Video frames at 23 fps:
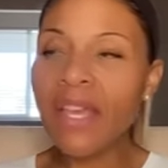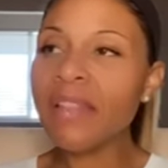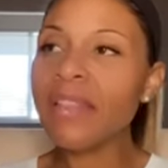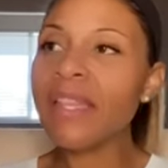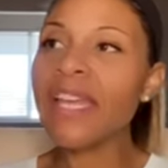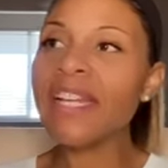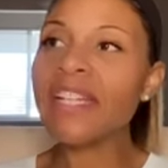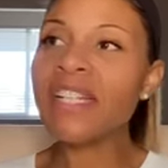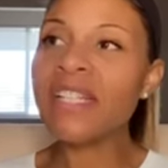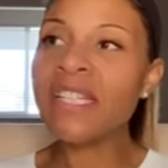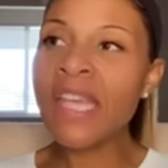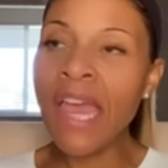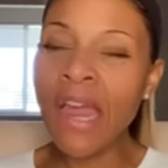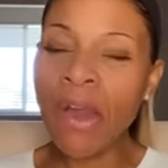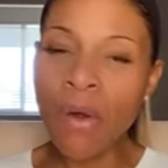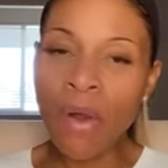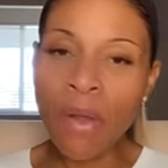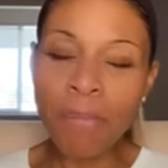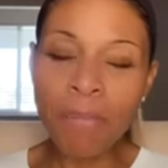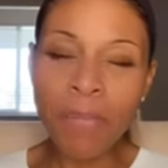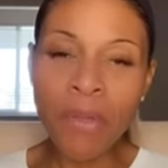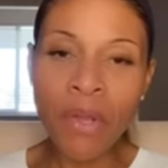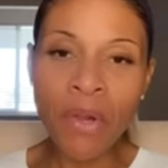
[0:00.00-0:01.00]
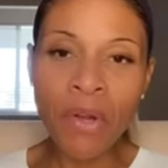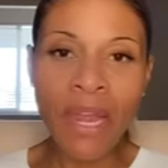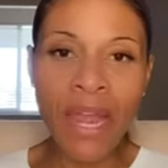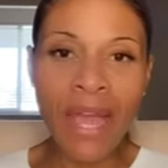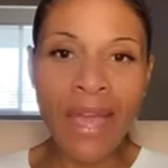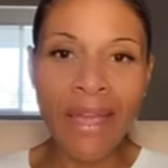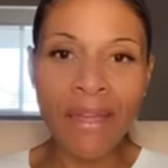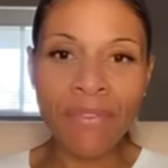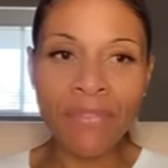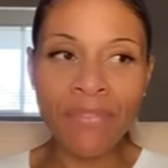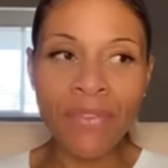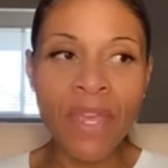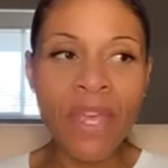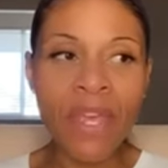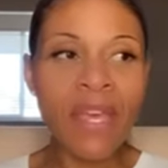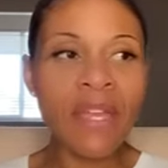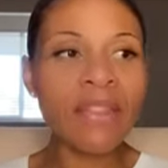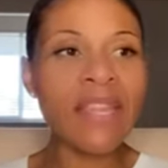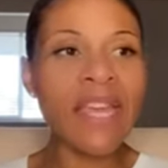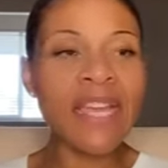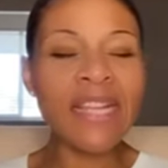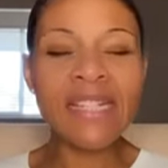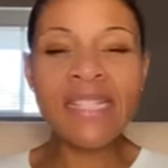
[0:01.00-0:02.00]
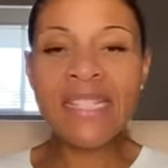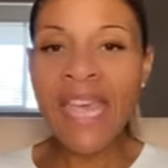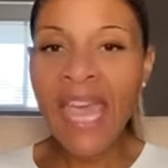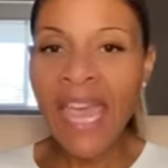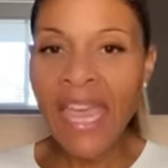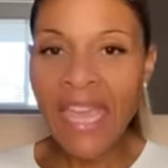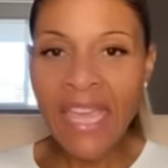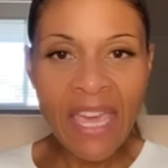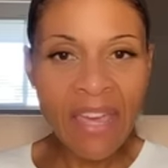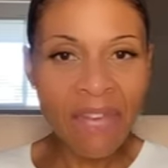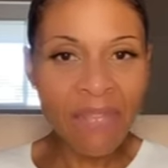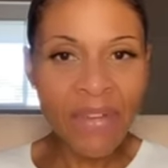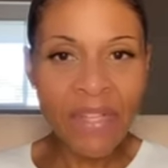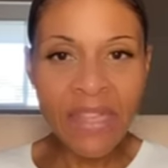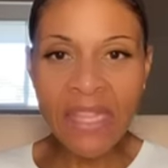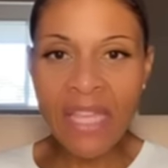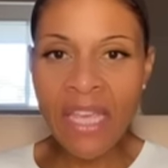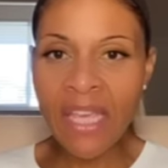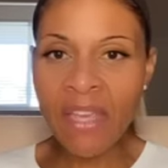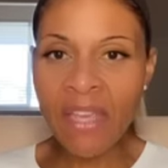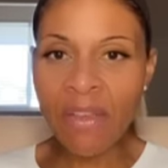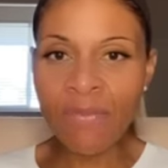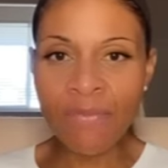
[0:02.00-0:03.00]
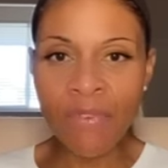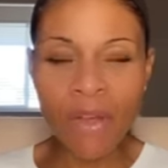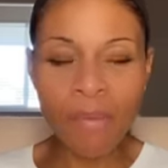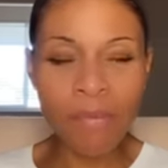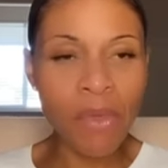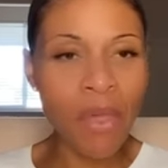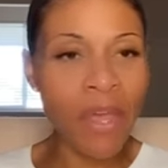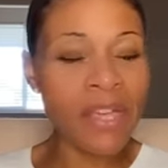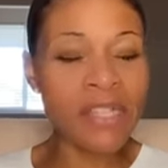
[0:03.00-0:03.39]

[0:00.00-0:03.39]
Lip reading: They tear up your life. They take everything from you.